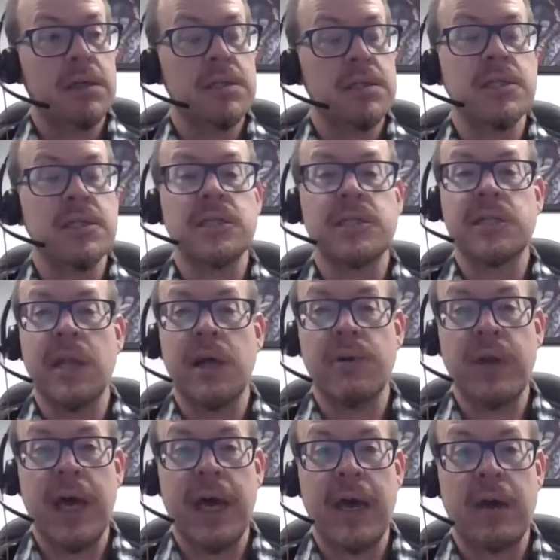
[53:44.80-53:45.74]
just to
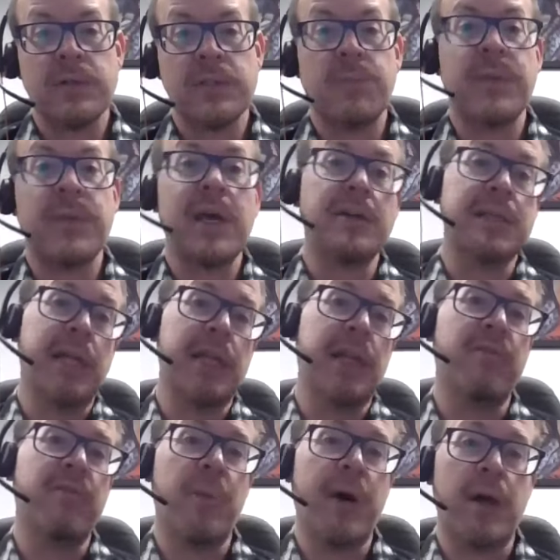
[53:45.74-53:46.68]
slow down. Something else I
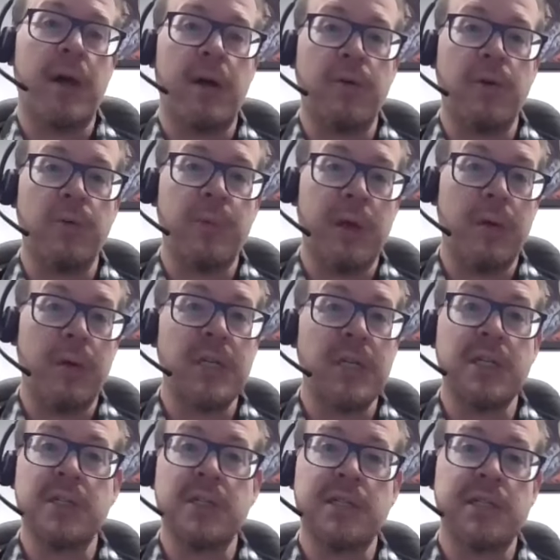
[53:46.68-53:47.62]
love about our group here, we
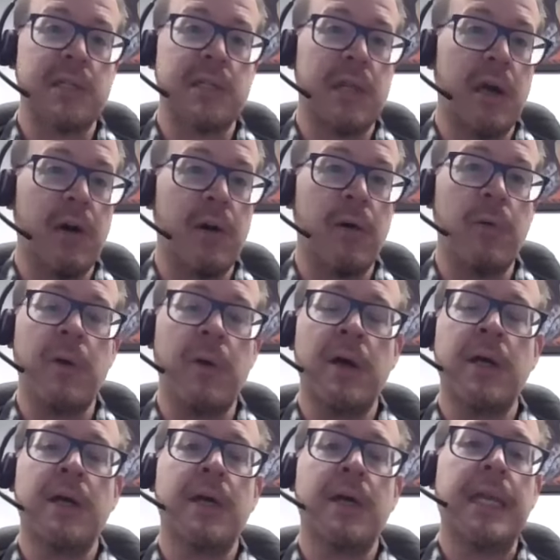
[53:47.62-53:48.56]
can just slow
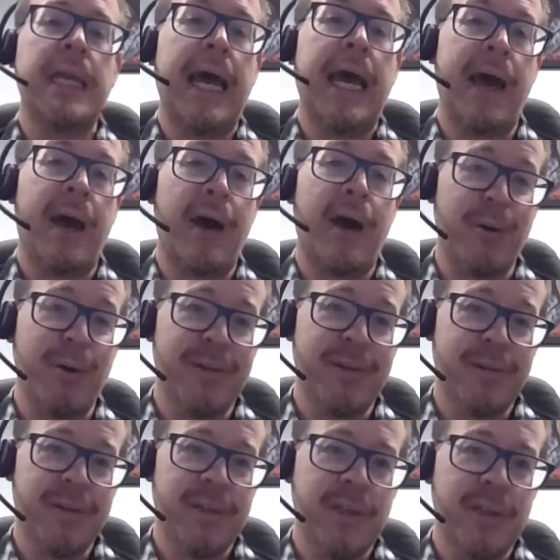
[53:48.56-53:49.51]
down,
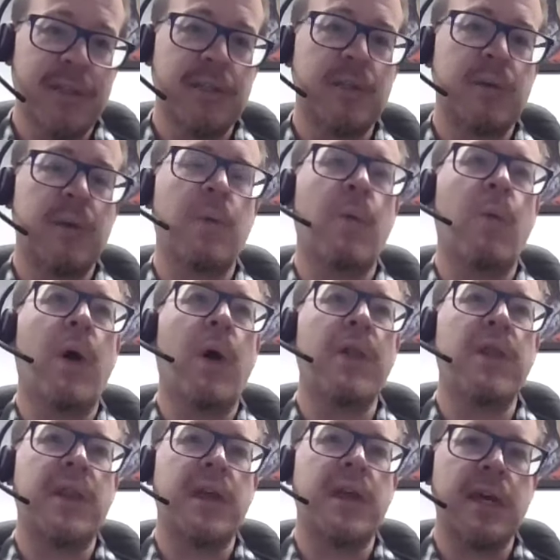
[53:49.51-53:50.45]
doing
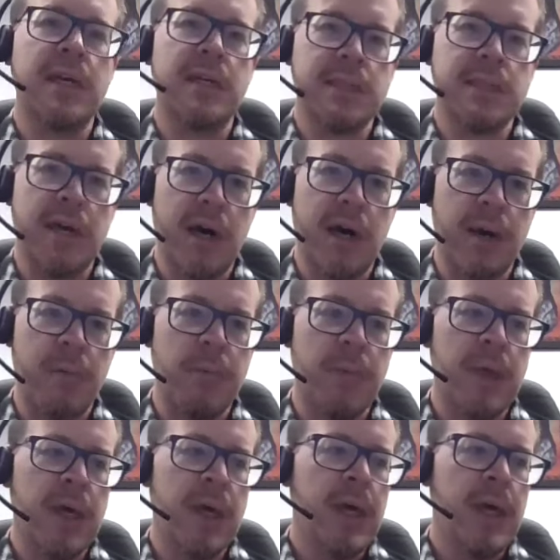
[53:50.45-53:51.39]
one thing at a time.
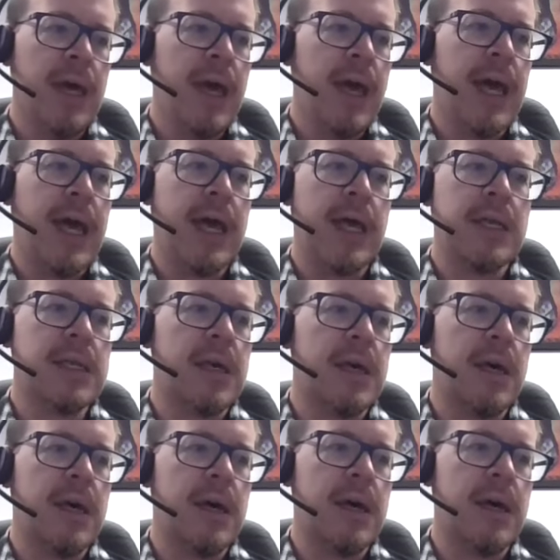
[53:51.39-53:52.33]
And
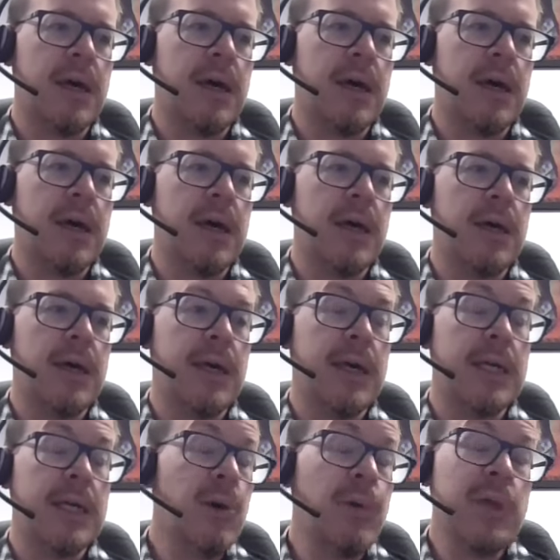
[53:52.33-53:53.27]

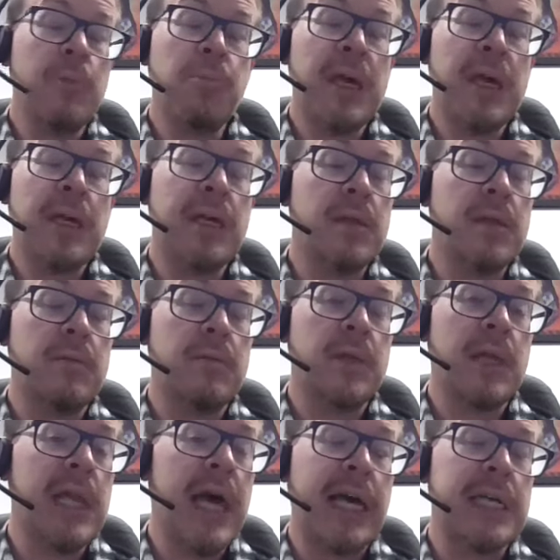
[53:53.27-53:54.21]
it's only been in
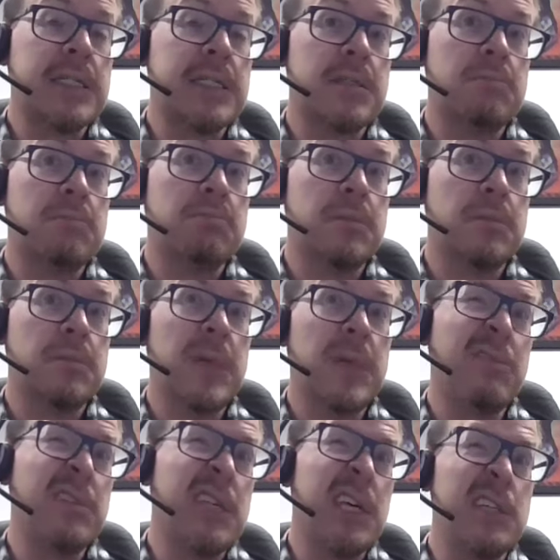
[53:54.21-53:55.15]
the last,
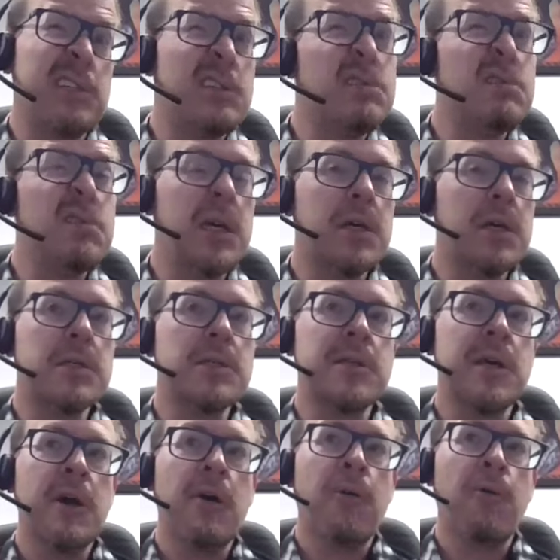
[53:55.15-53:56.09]
I would say, 2
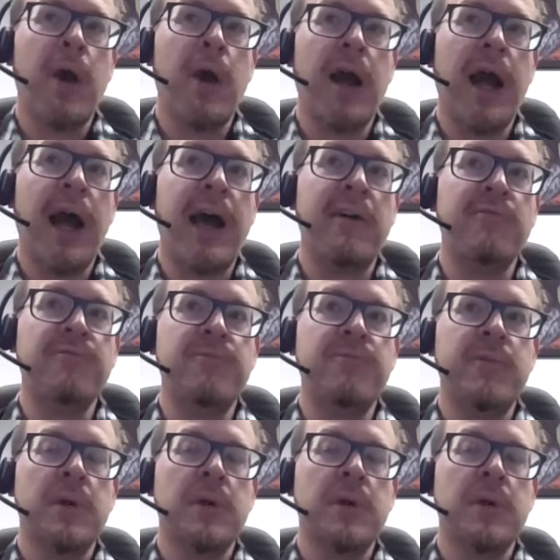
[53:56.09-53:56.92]
years where I've